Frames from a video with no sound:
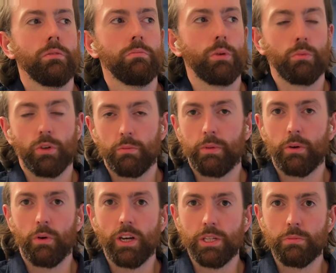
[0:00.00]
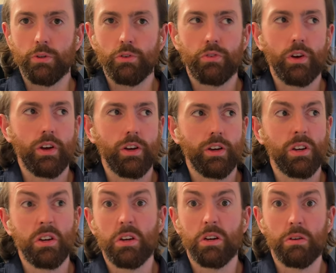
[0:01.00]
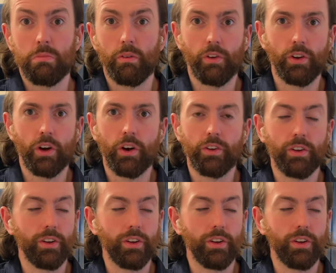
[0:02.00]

would it be a wise move? Probably not.